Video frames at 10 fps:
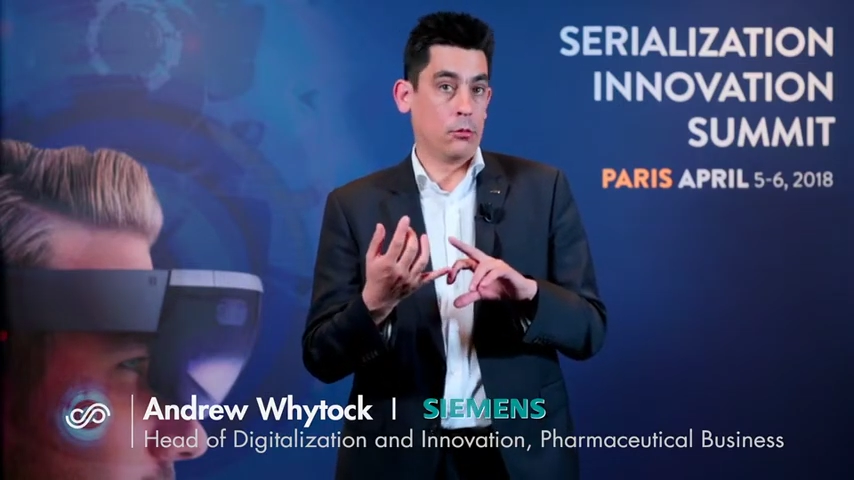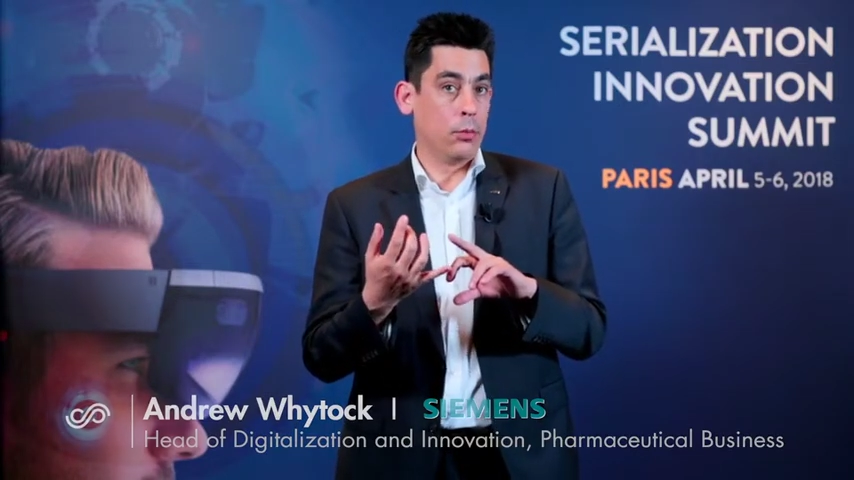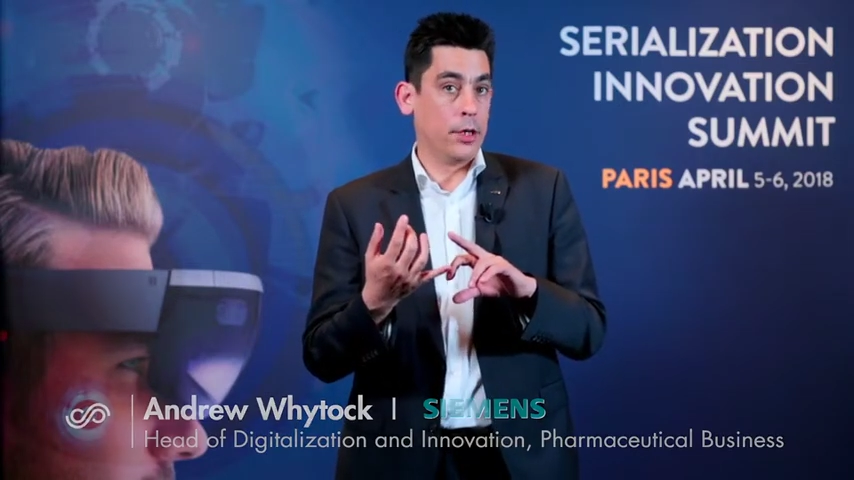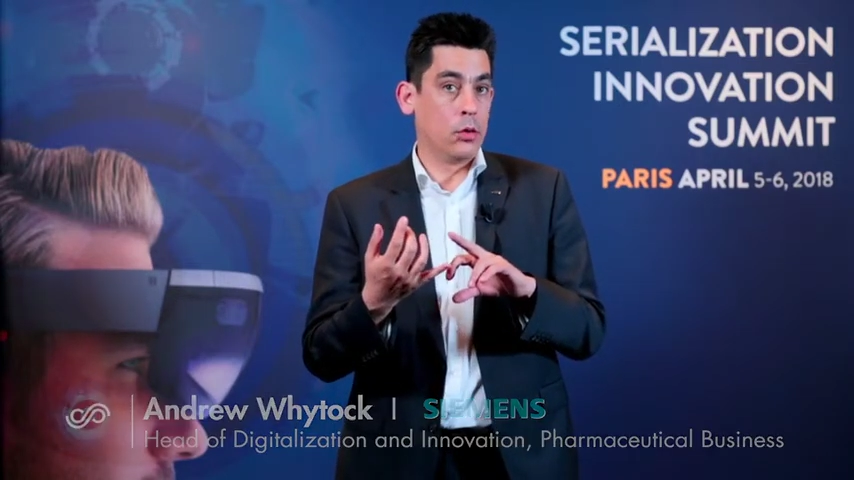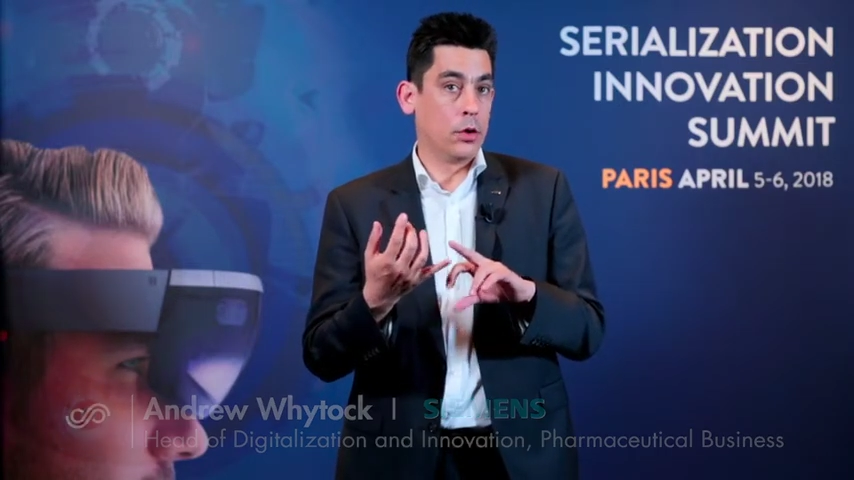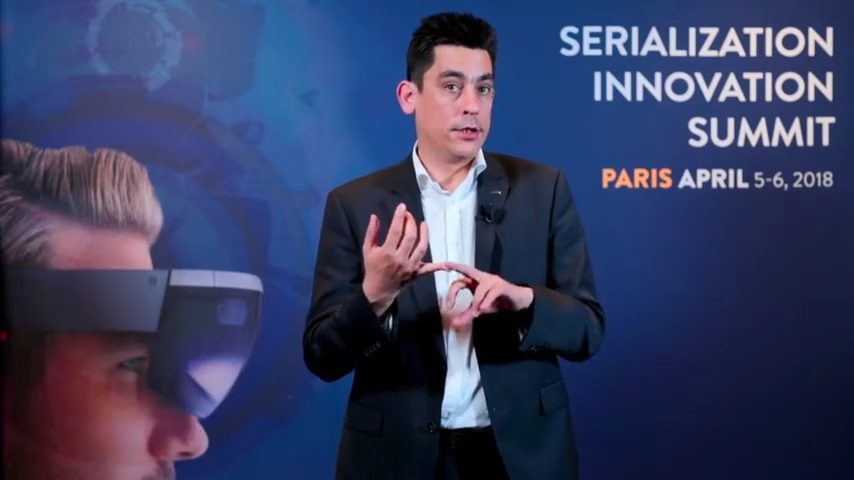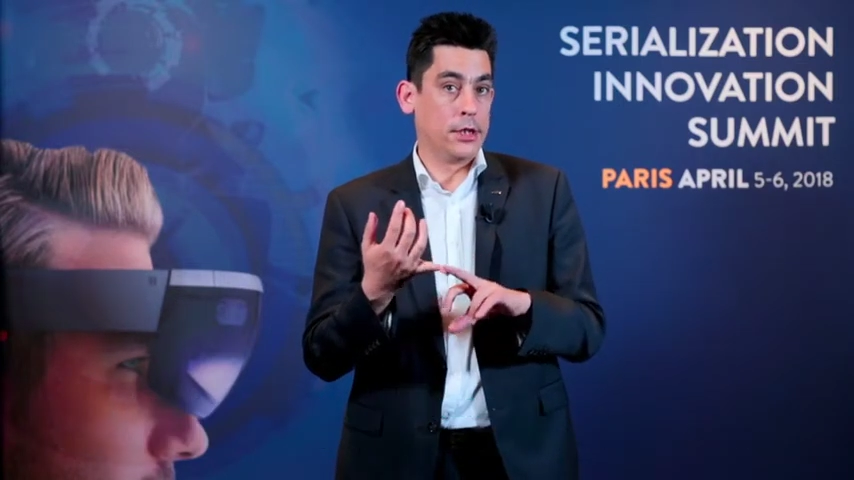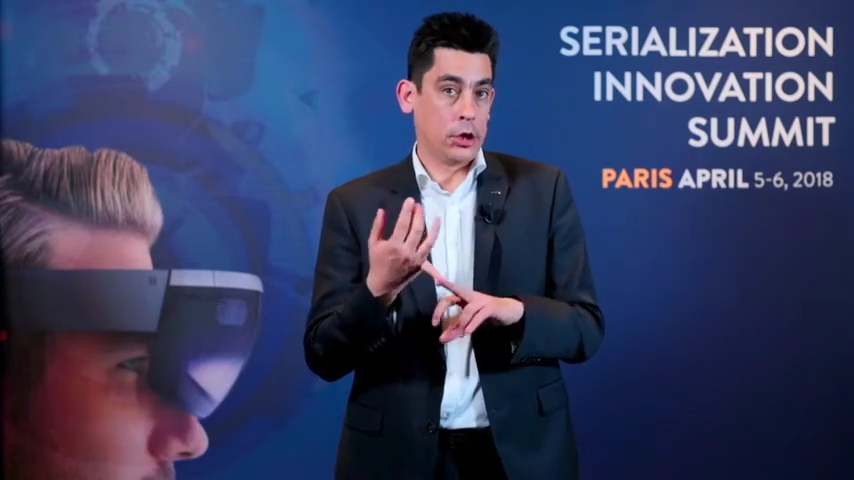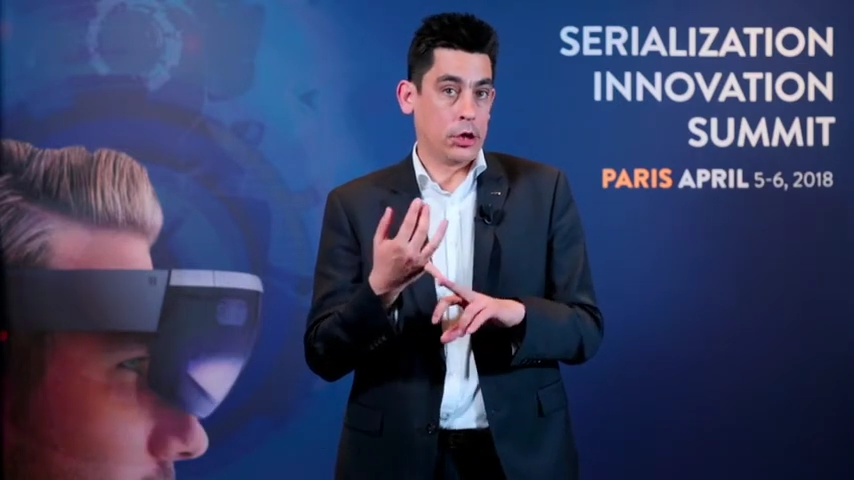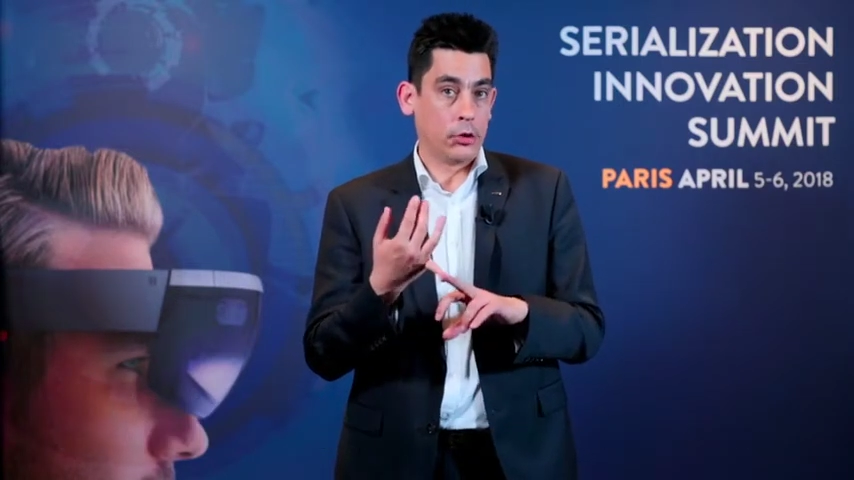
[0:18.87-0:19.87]
what we call a
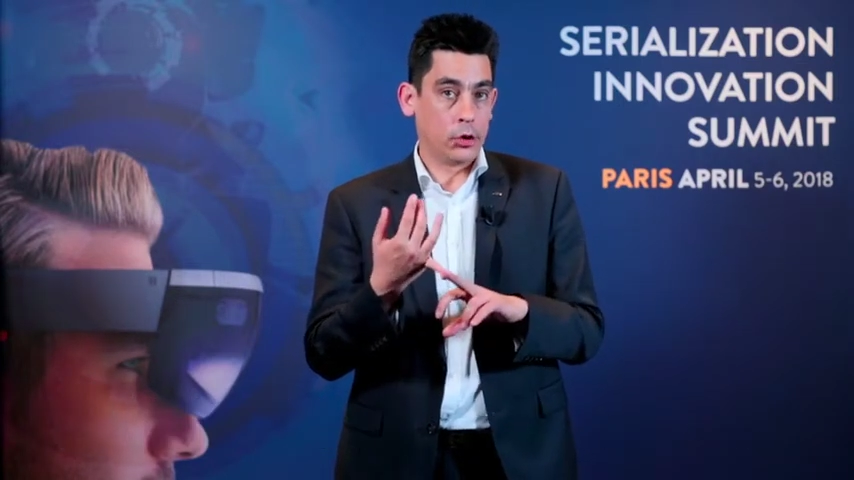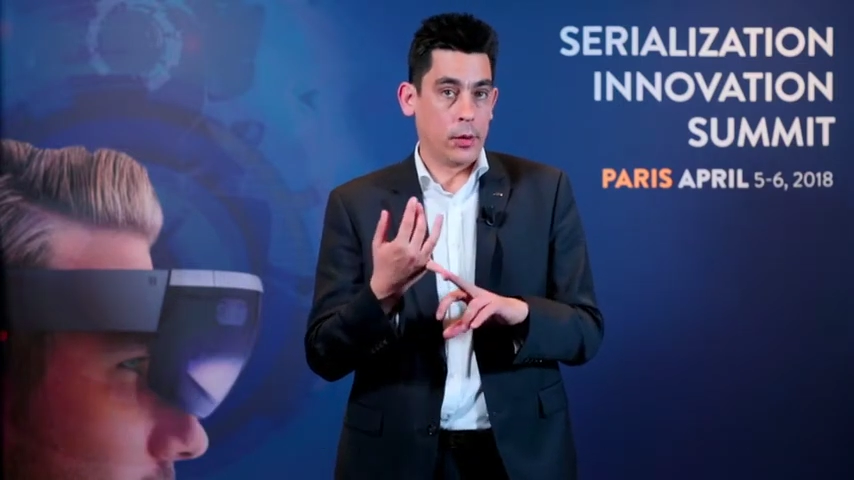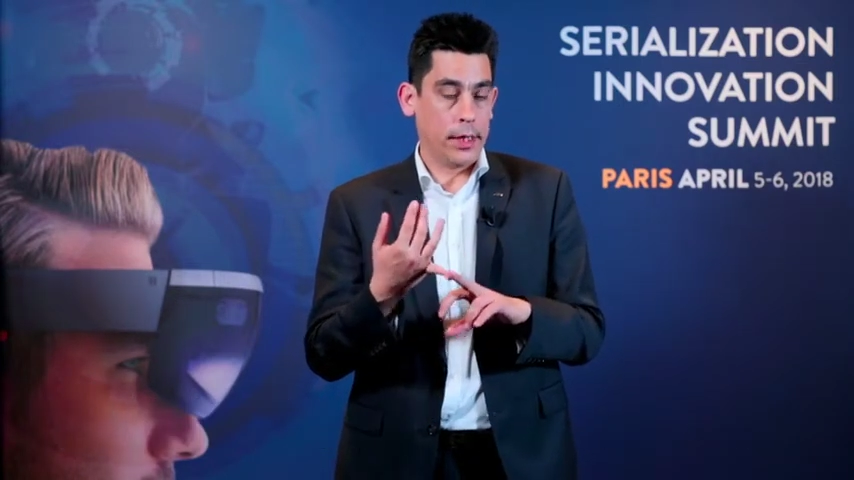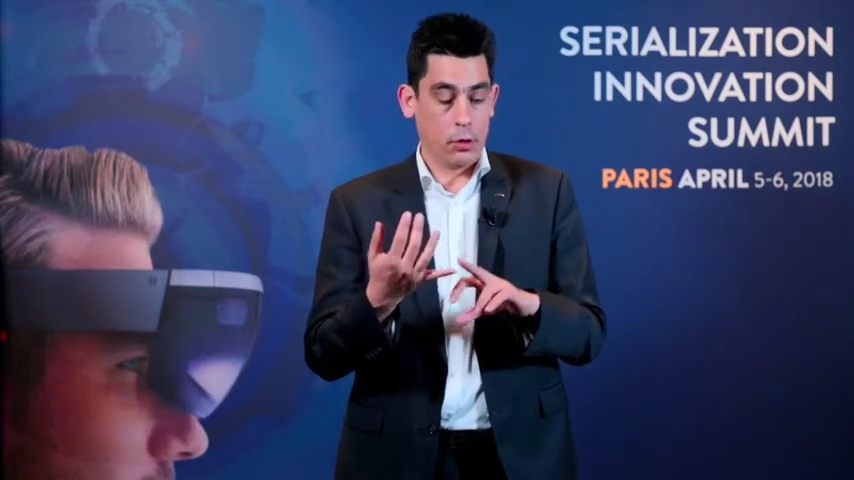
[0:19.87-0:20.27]
digital twin,